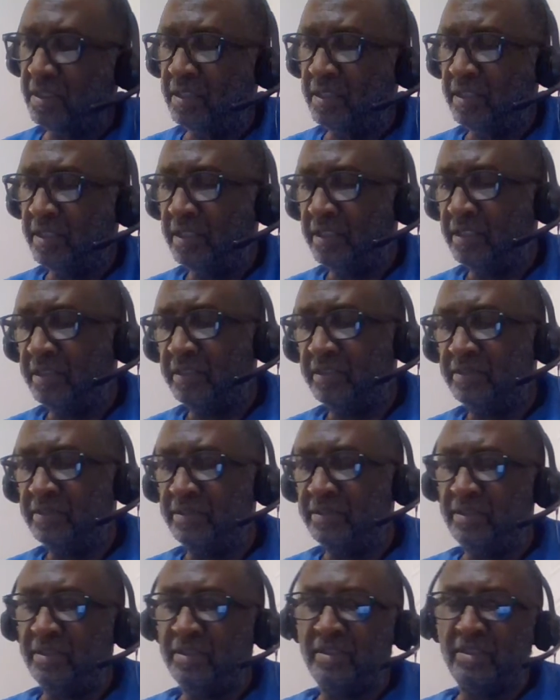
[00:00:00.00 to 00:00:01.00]

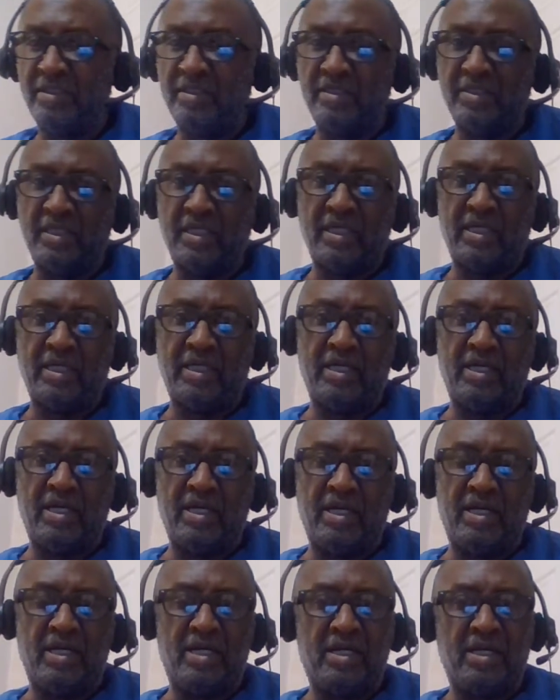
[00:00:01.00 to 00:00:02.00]
The
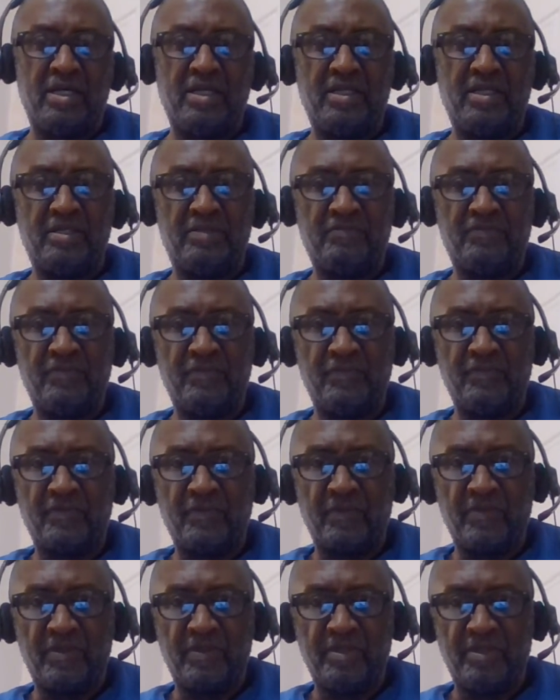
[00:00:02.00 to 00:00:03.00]
I
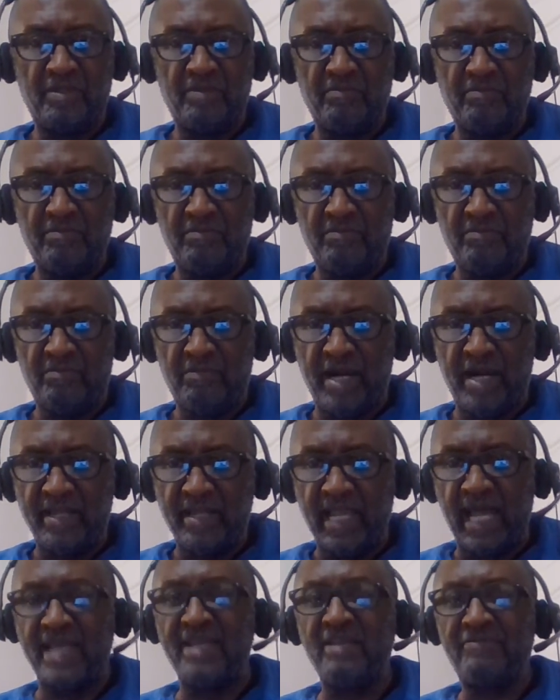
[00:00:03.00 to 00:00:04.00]
My
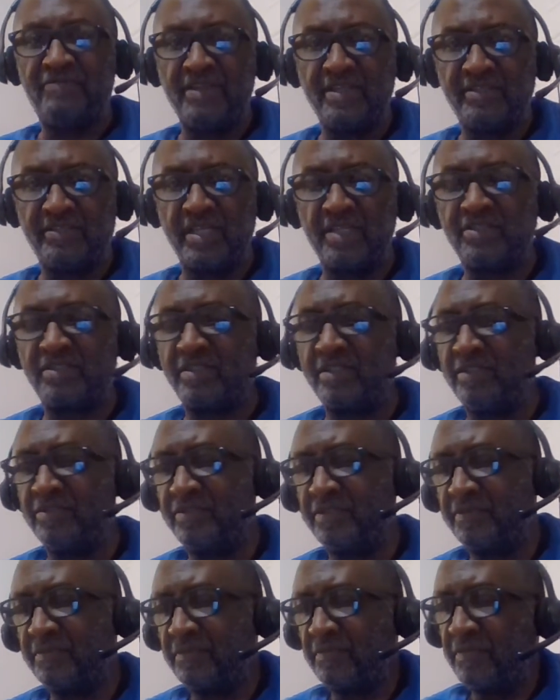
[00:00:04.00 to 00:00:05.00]
life existence
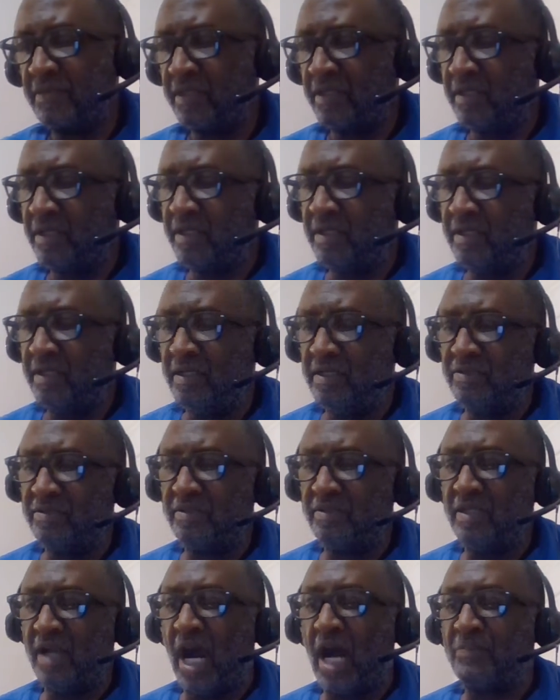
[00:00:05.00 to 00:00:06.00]
is
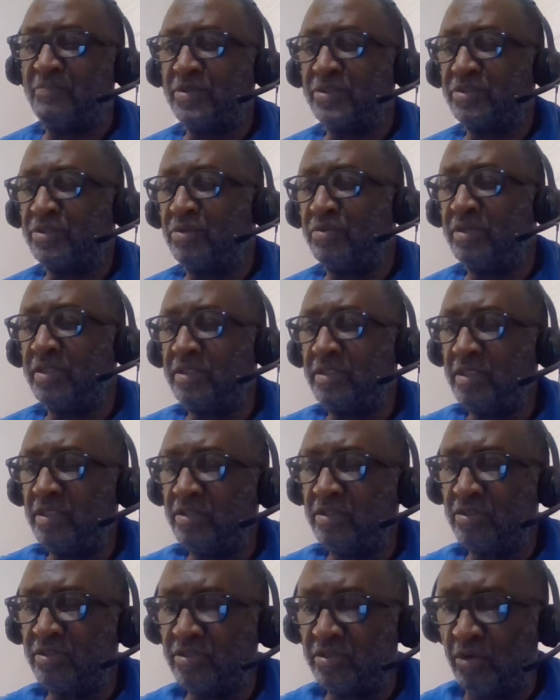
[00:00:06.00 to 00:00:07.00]
the opportunity
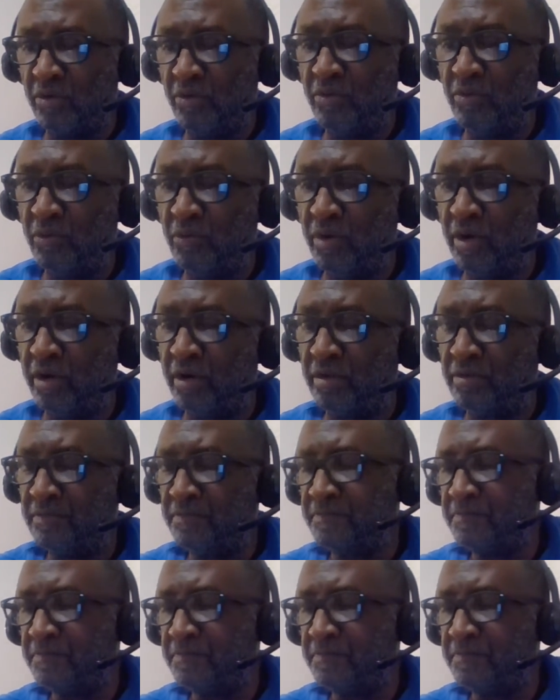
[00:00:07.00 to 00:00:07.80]
to show the world